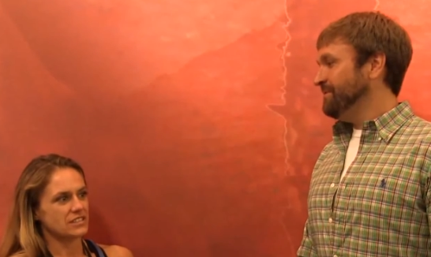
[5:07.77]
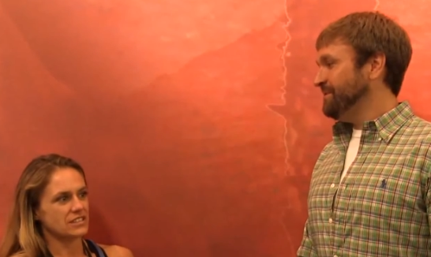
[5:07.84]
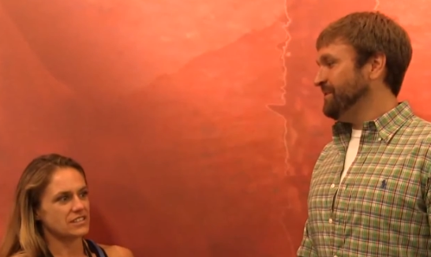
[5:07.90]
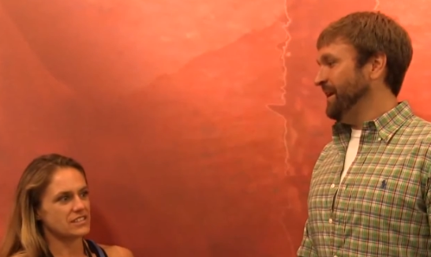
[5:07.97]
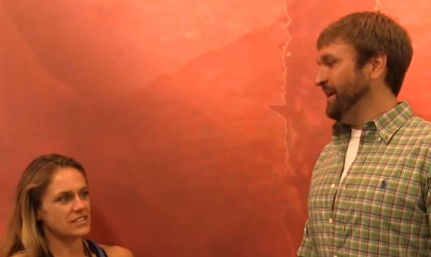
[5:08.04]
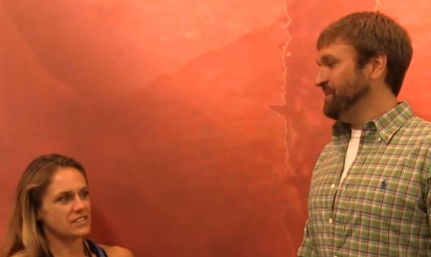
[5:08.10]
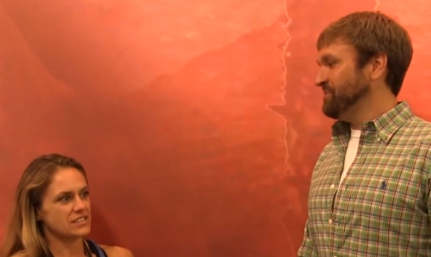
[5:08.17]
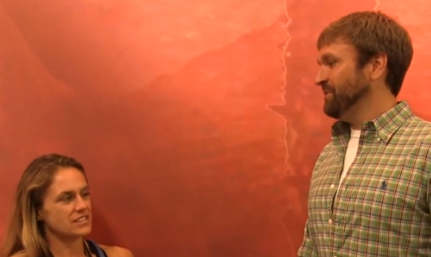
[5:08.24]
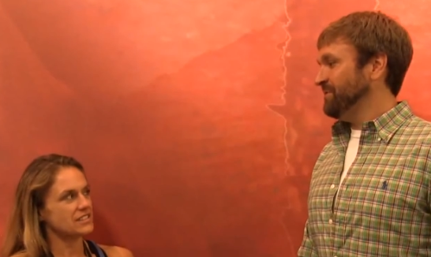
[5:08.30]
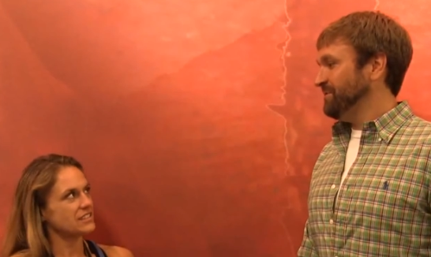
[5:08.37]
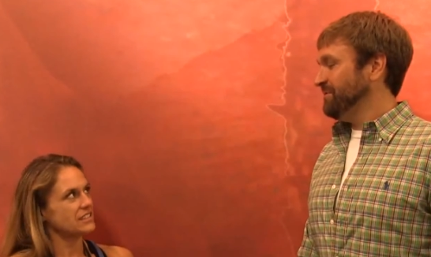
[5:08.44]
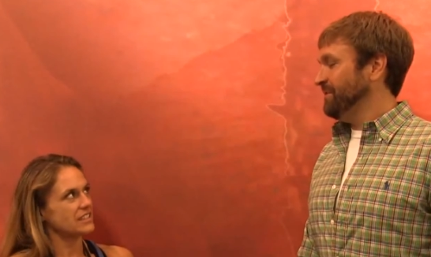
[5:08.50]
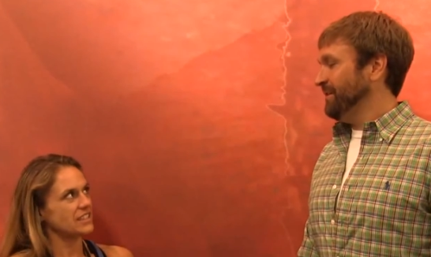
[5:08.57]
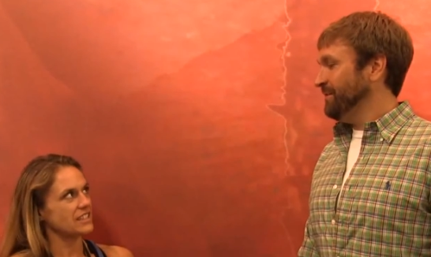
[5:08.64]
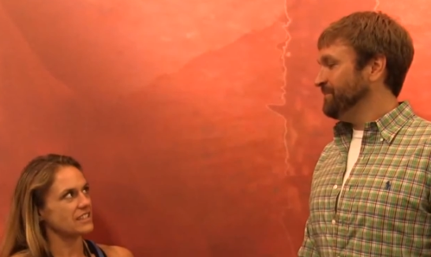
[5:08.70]
Speaker 1: It's,
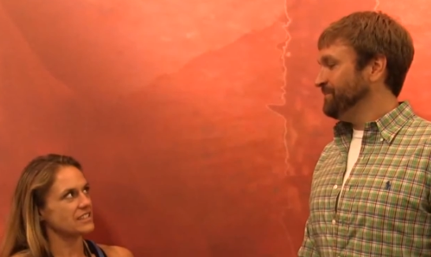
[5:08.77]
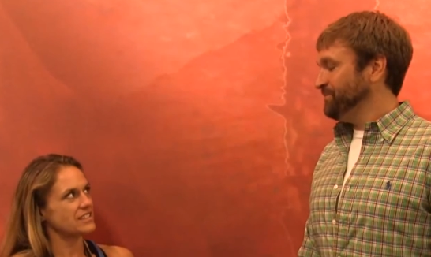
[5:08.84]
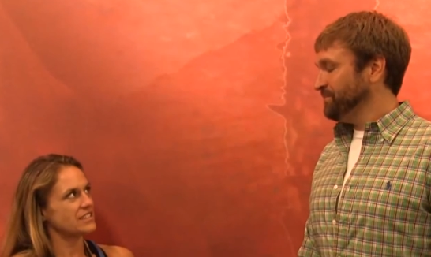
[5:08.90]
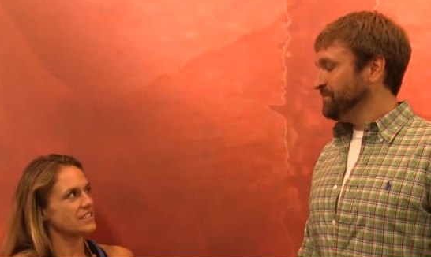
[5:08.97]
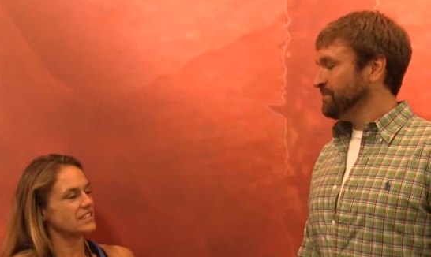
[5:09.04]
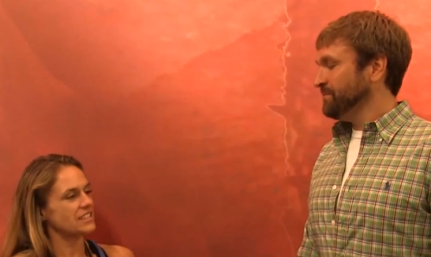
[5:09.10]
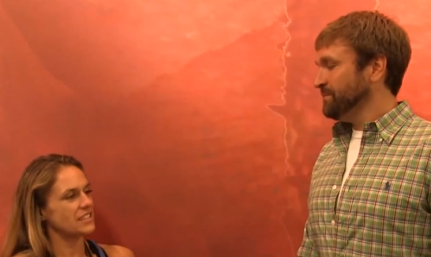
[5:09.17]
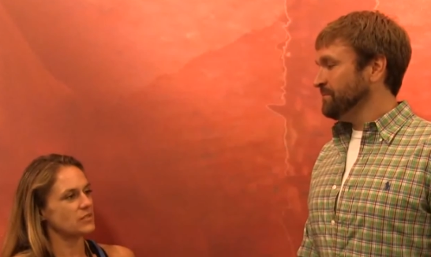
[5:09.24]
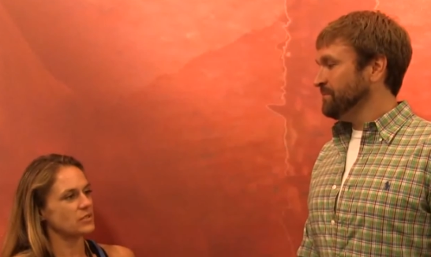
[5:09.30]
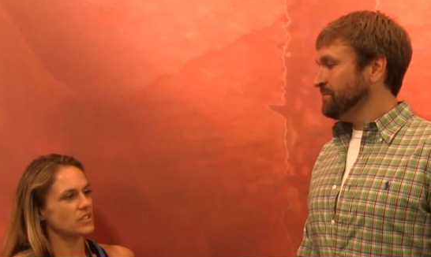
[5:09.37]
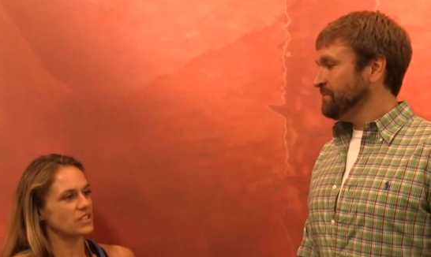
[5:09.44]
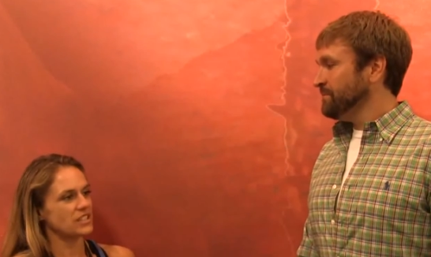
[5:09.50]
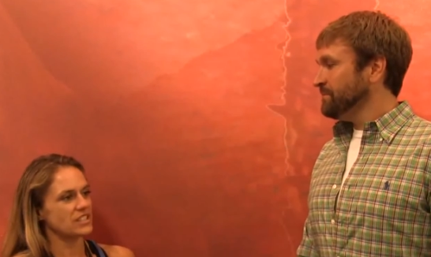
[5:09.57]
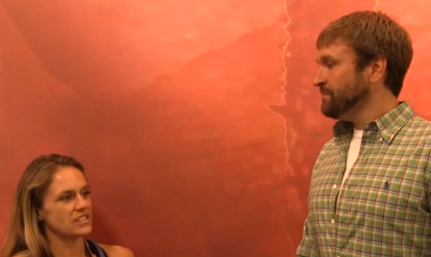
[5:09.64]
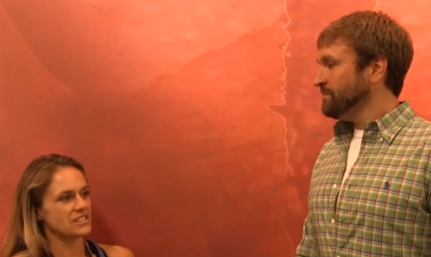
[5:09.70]
dangerous. Yes, it, it
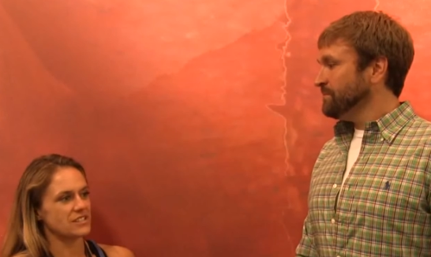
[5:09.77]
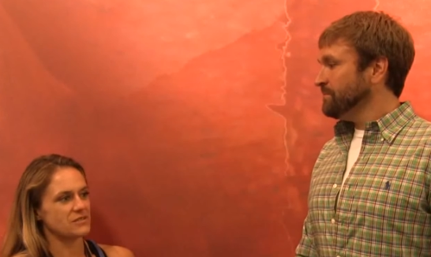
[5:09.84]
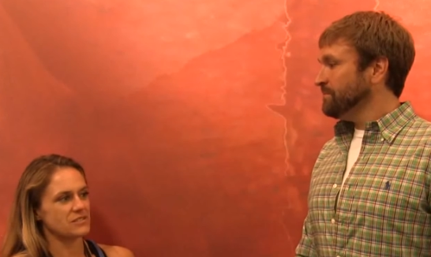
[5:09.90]
really is.